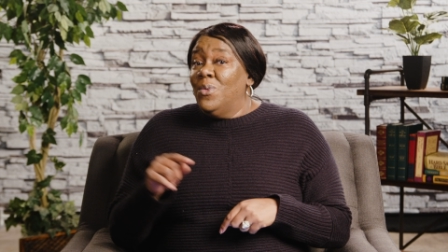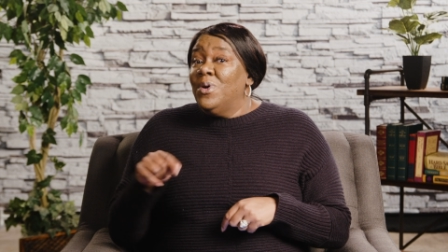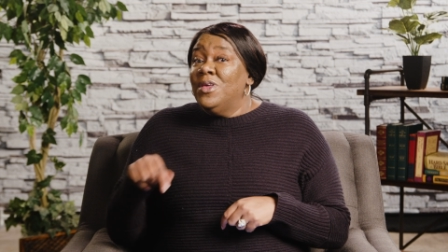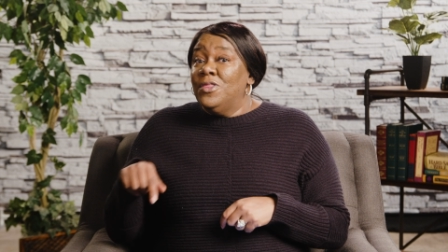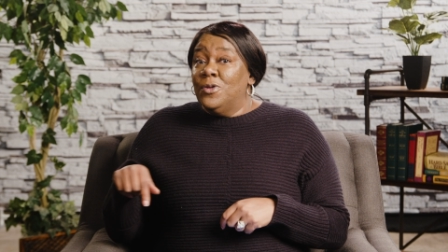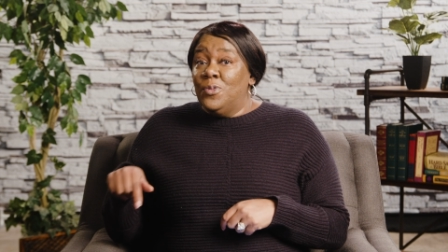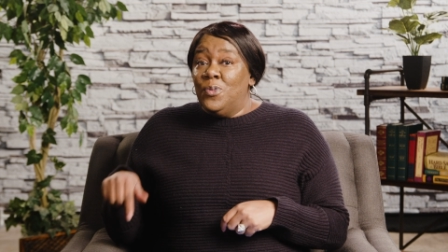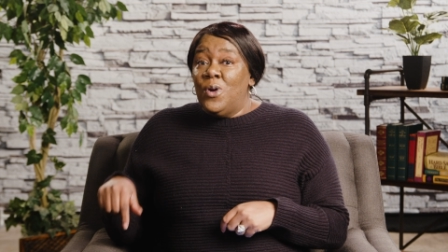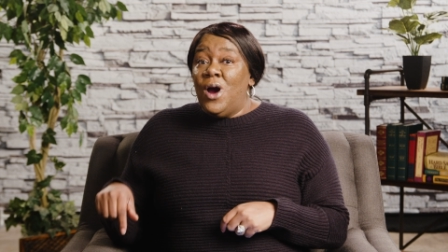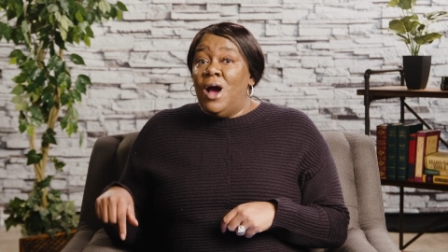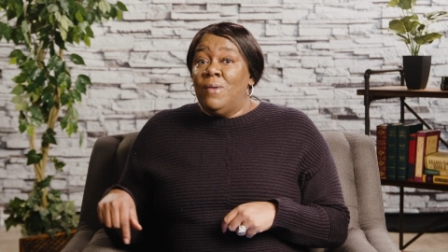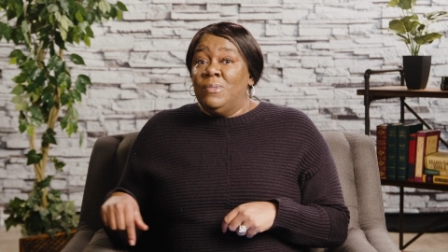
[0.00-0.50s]
where
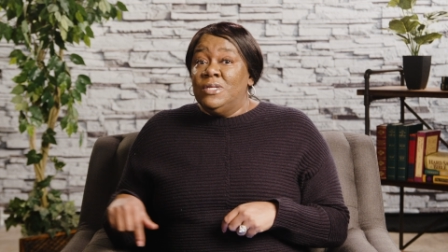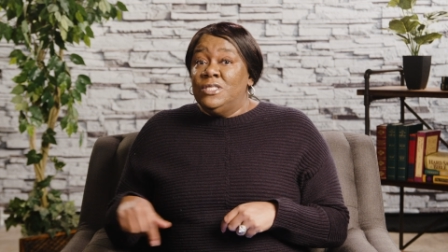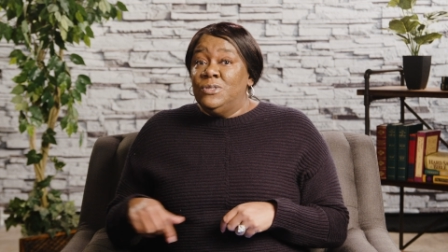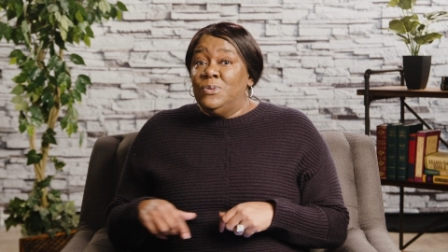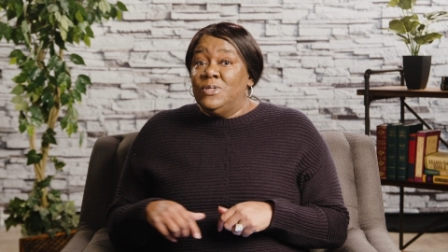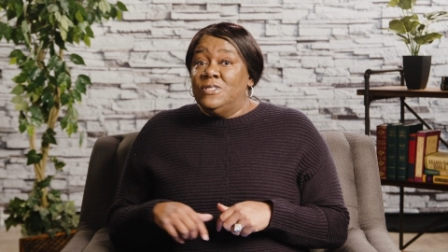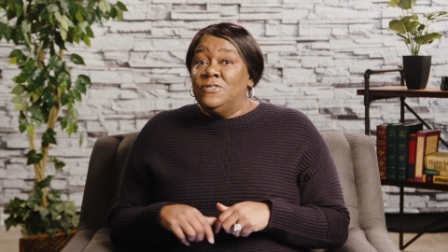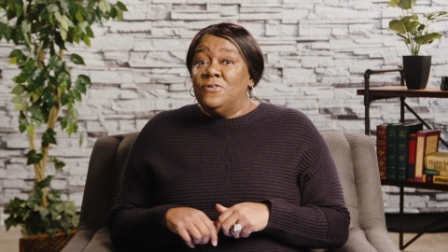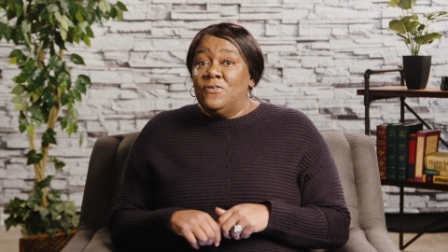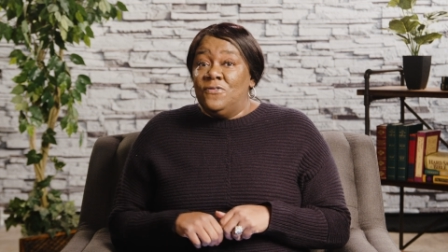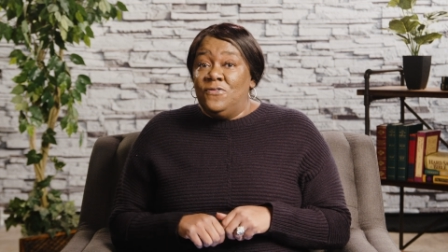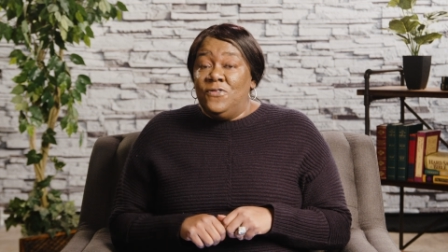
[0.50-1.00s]
the promise
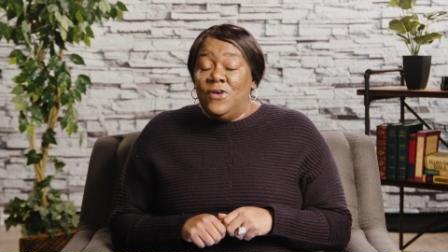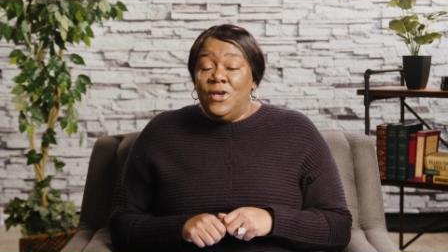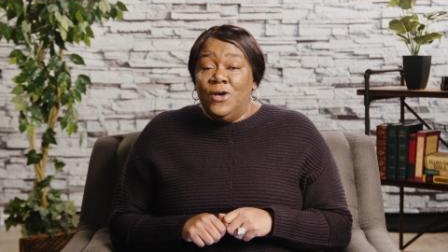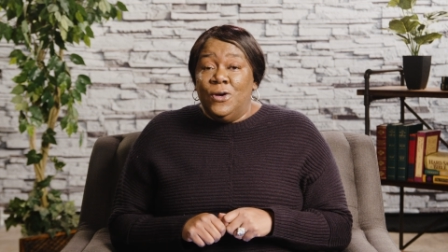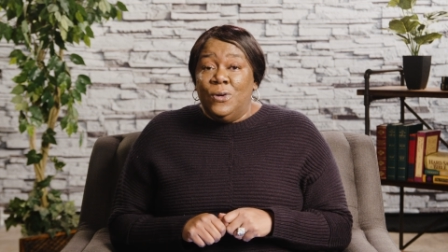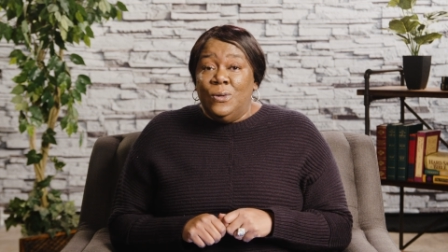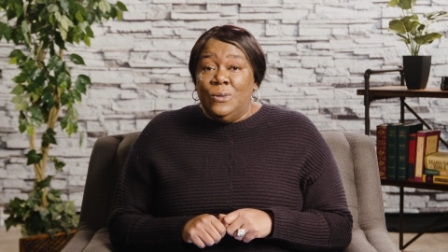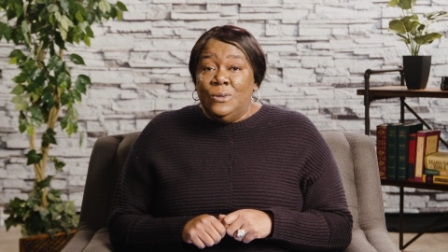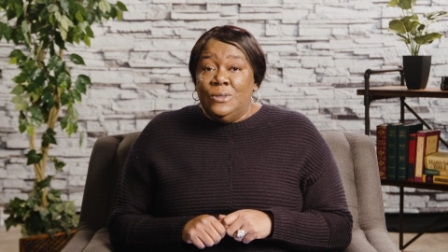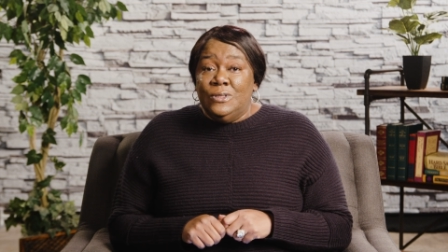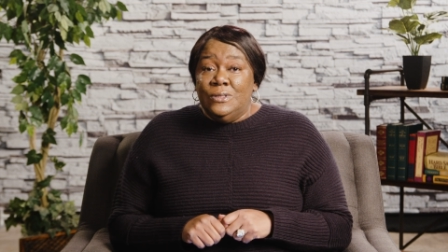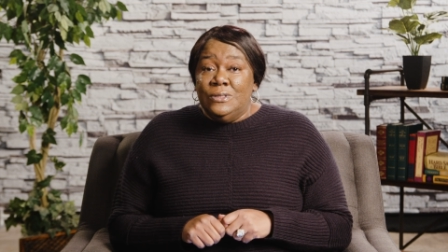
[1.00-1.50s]
was
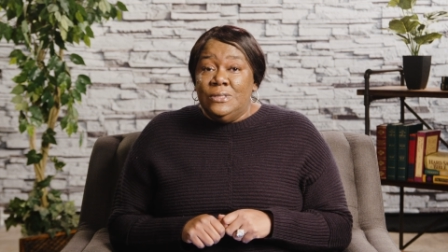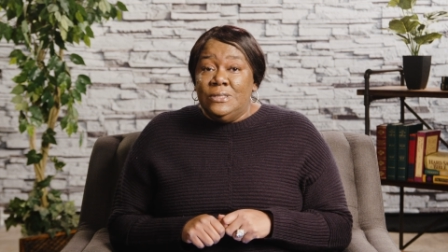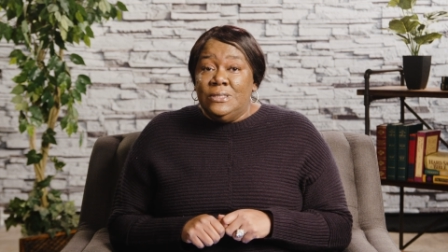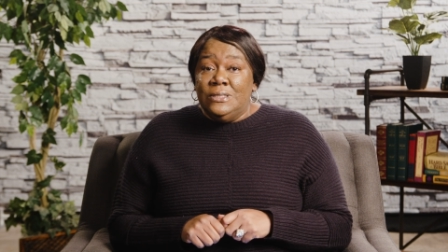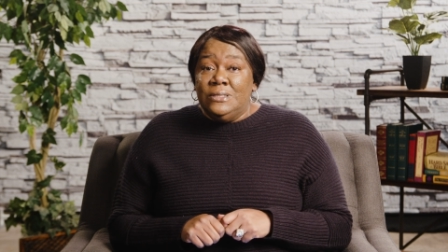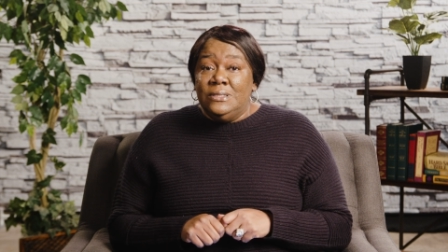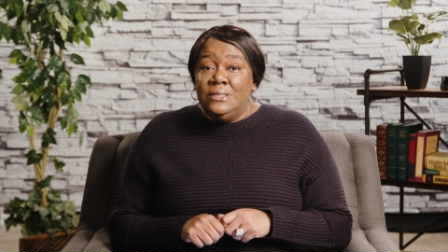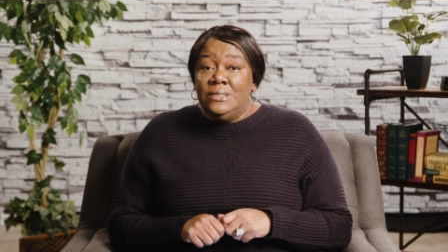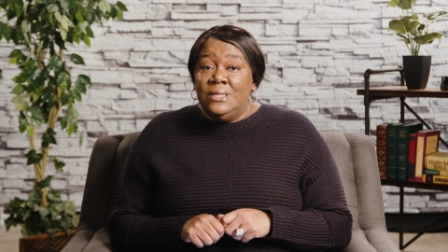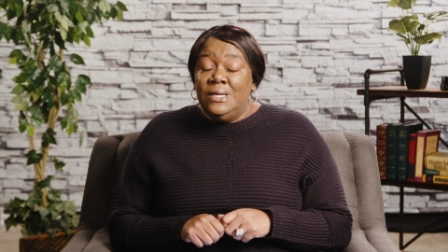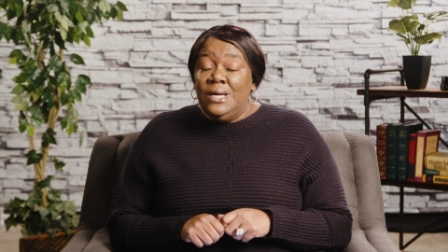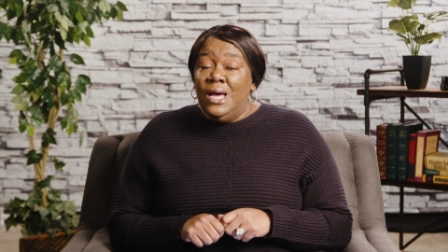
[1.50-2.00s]
fulfilled.
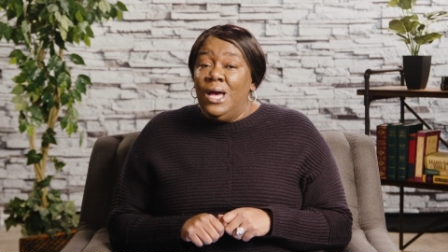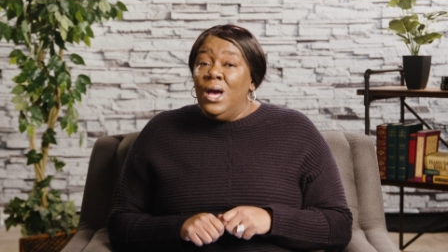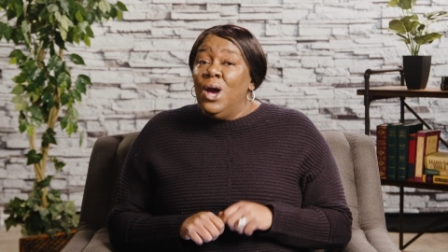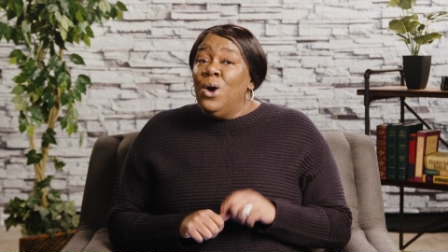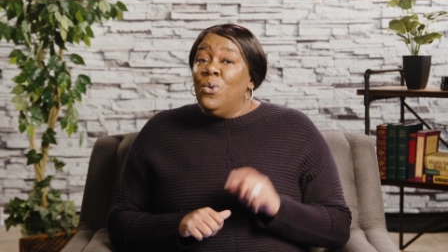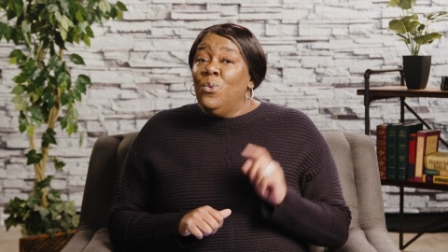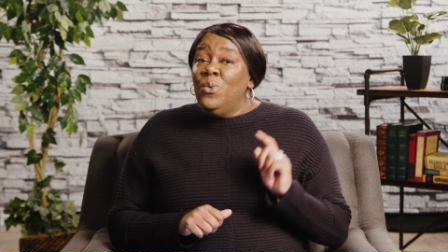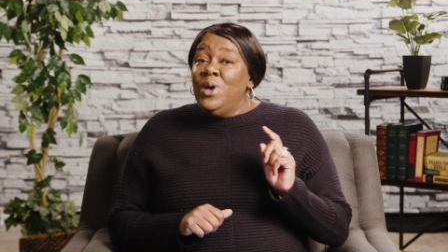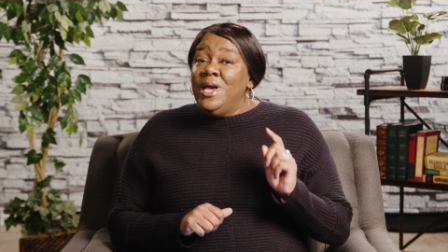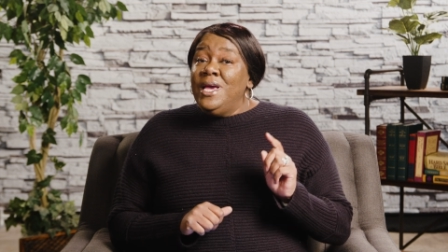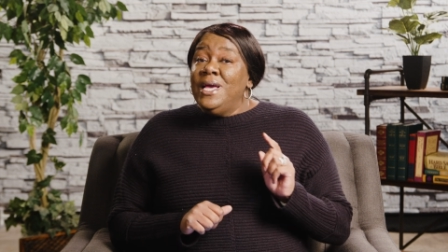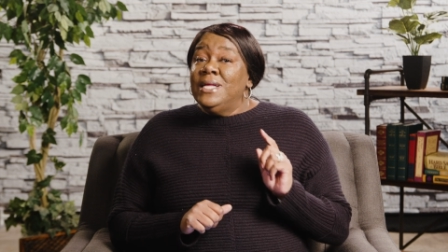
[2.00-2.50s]
We